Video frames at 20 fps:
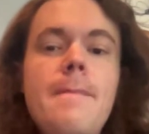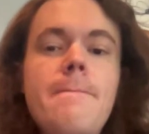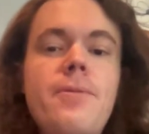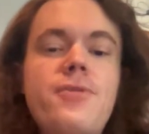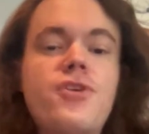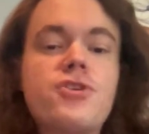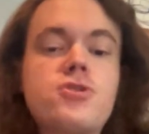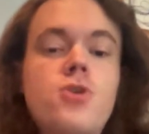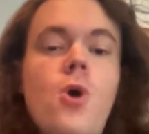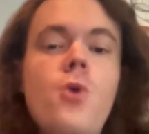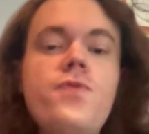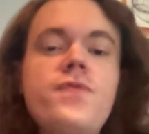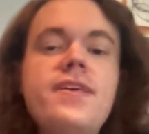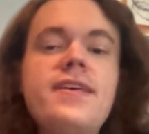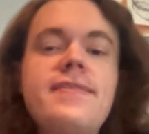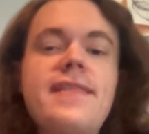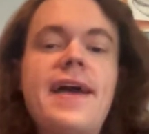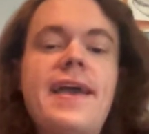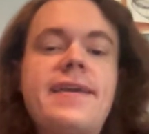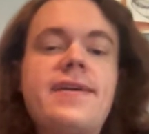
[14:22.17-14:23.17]
But there's
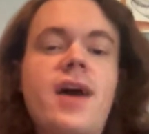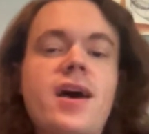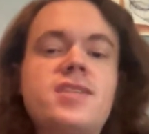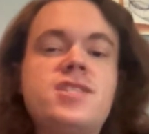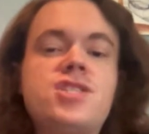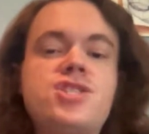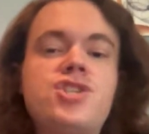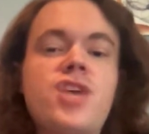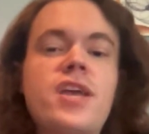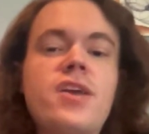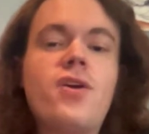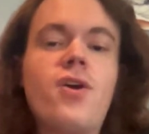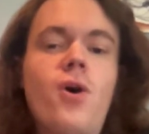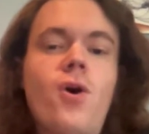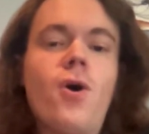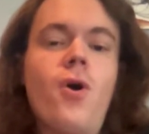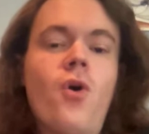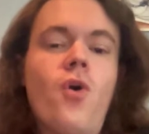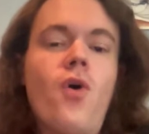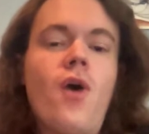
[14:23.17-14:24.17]
only, like, a
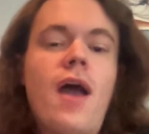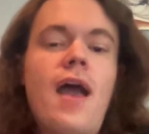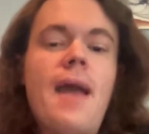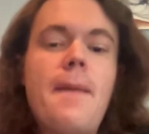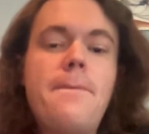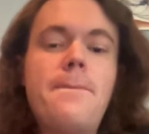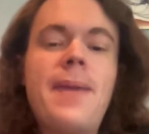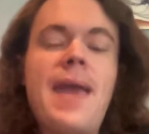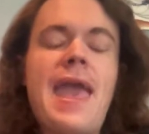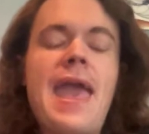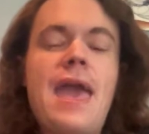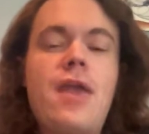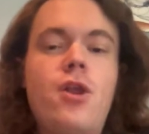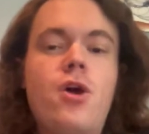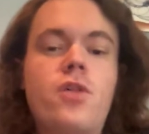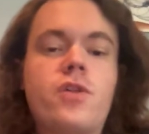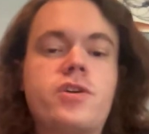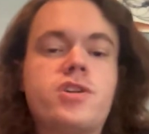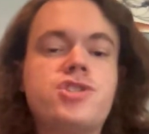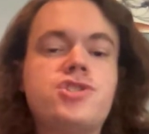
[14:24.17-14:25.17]
single
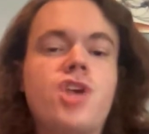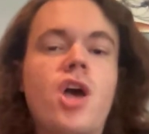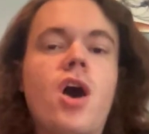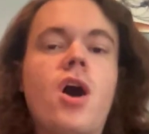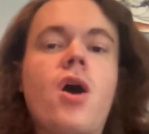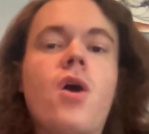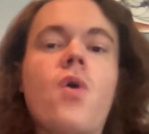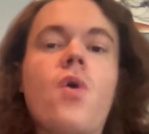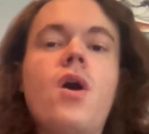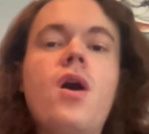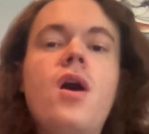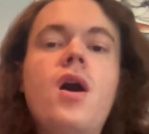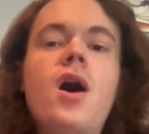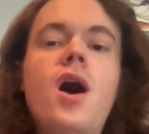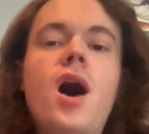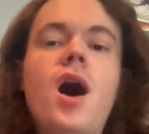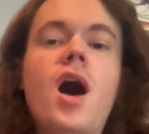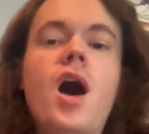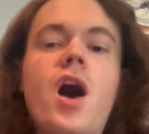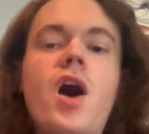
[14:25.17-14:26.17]
panel or so
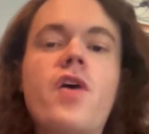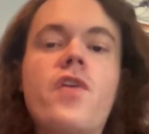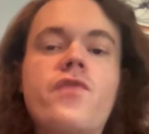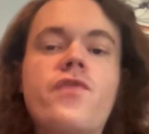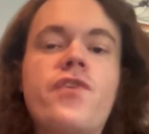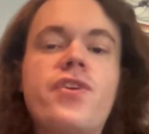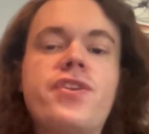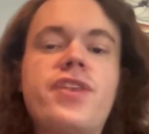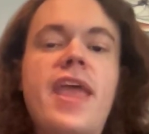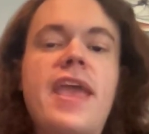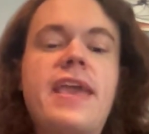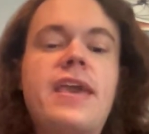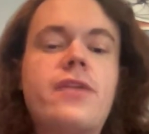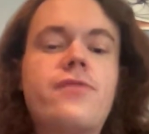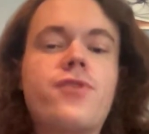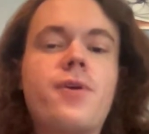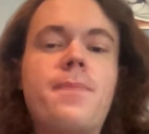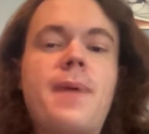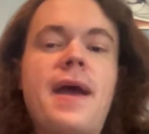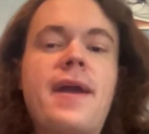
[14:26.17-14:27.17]
of
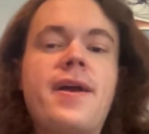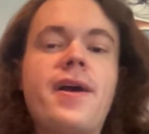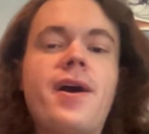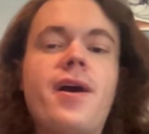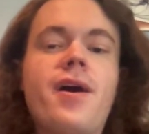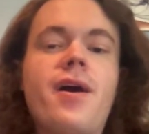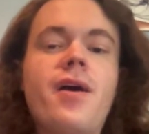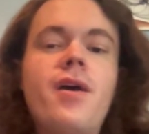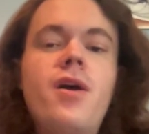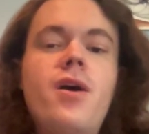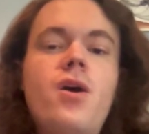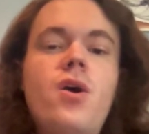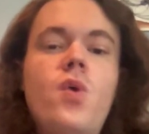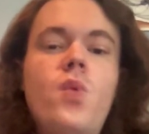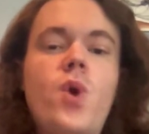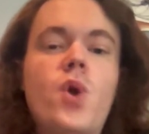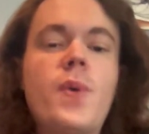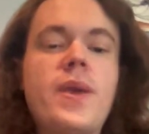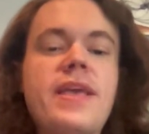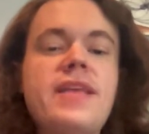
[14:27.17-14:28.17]
naked Rebecca
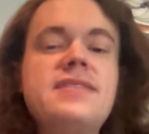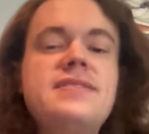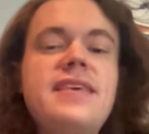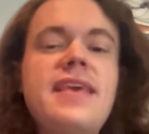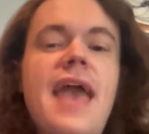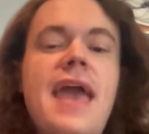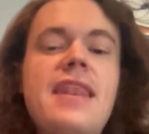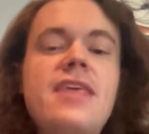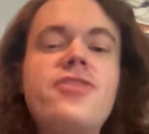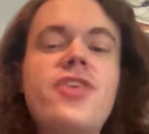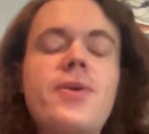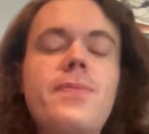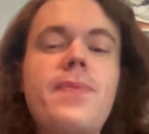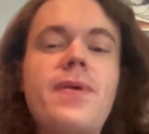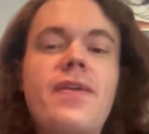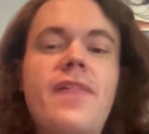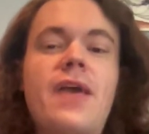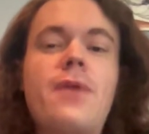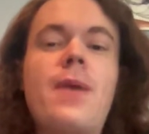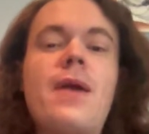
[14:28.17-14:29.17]
where we can see anything,
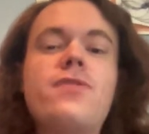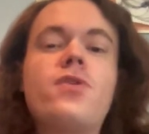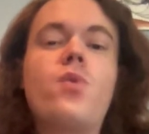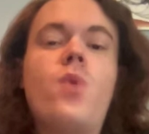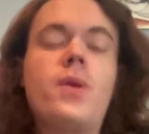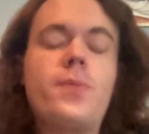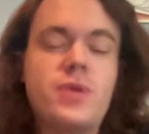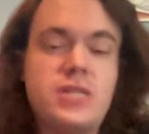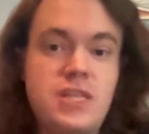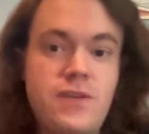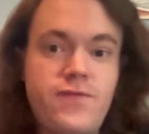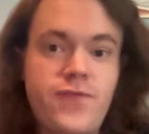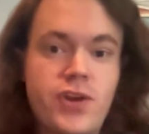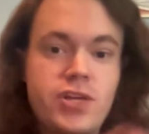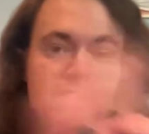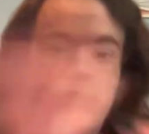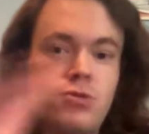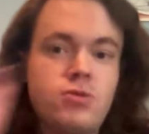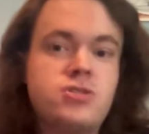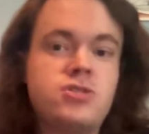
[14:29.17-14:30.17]
we have the one where she
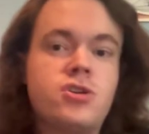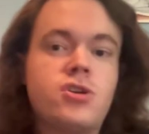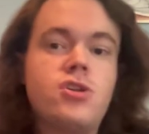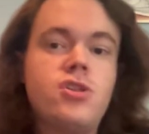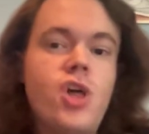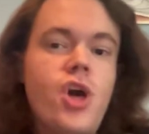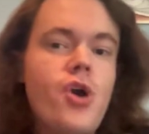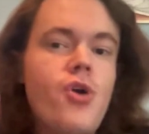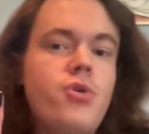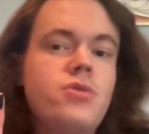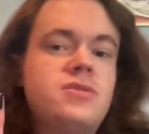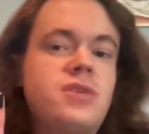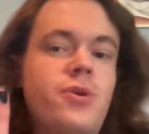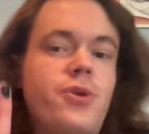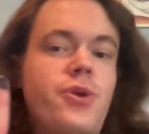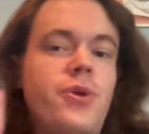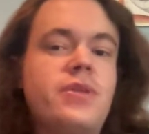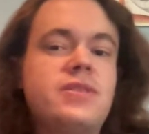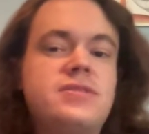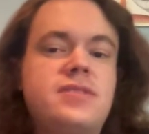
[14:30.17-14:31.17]
first loses her clothes that
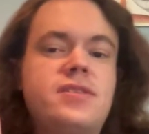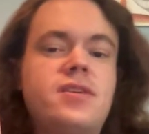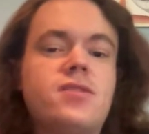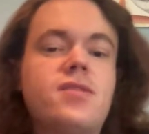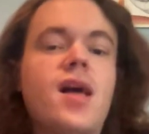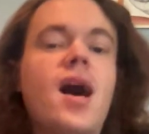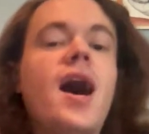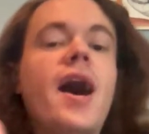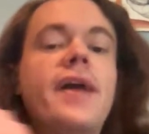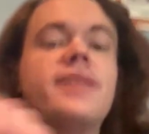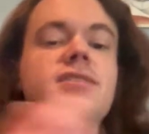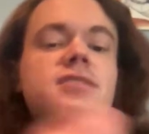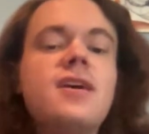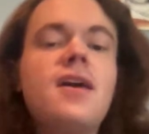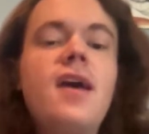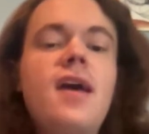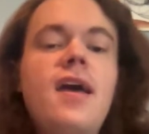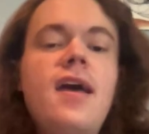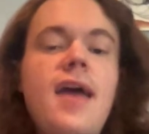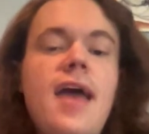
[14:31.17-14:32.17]
you can see a lot,
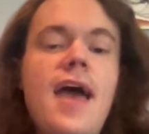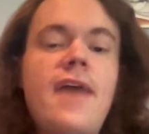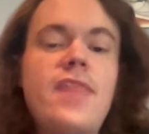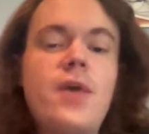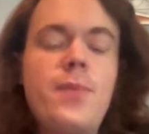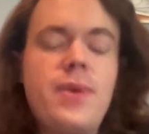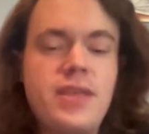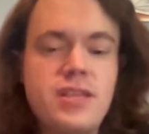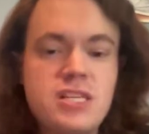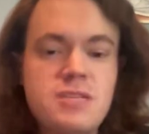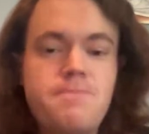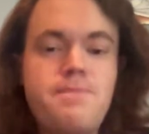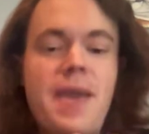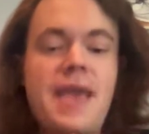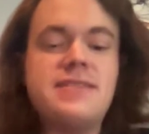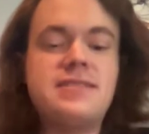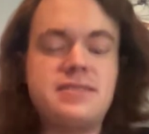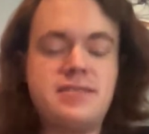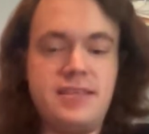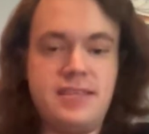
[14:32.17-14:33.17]
and then we can just
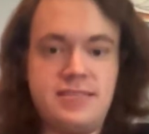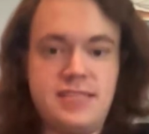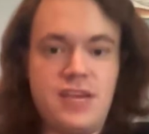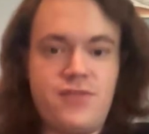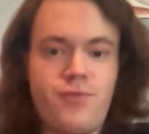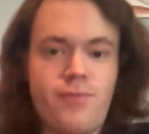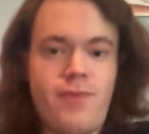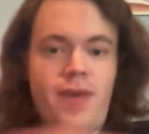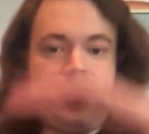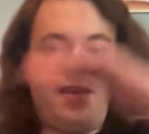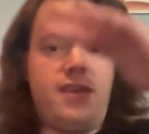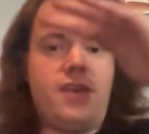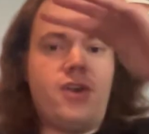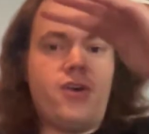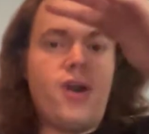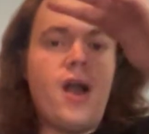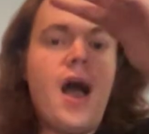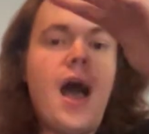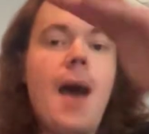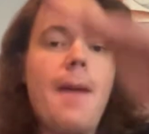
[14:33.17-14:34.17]
basically see from, like,
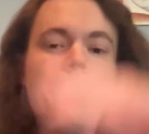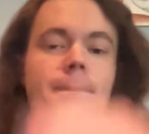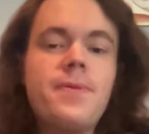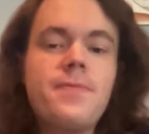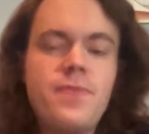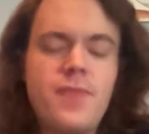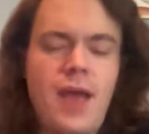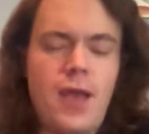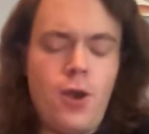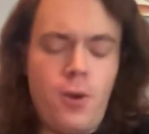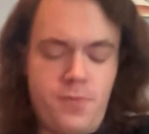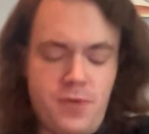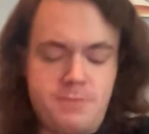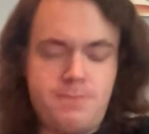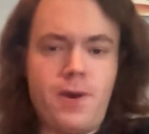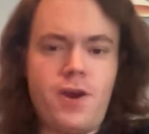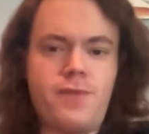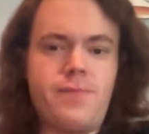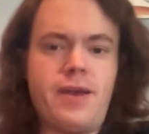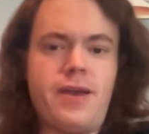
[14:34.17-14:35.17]
here up. I hope this
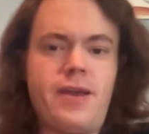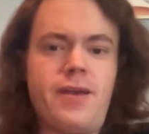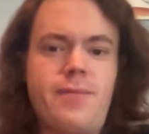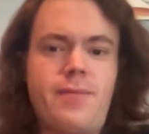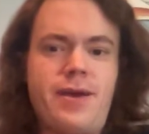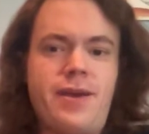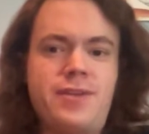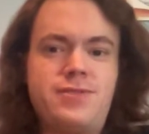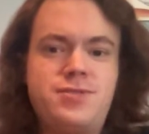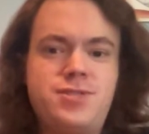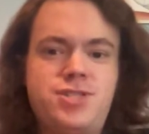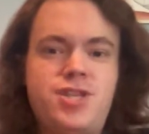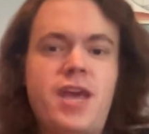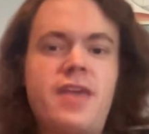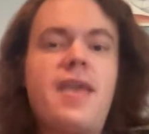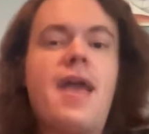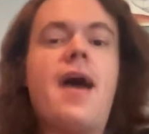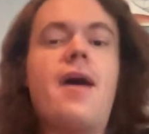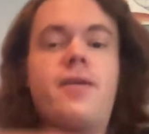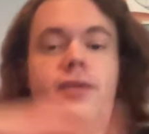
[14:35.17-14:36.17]
part of my
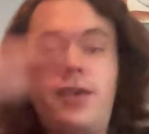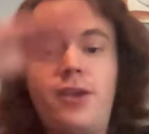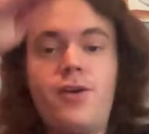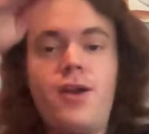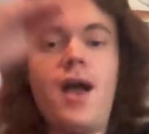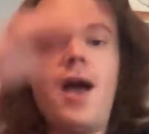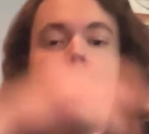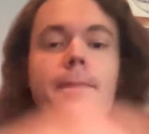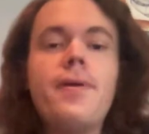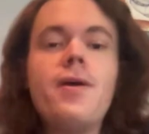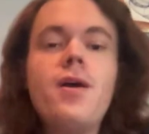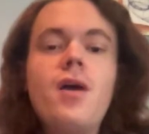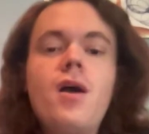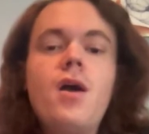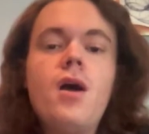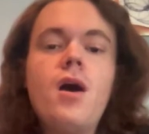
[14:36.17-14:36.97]
chat, yeah, here up.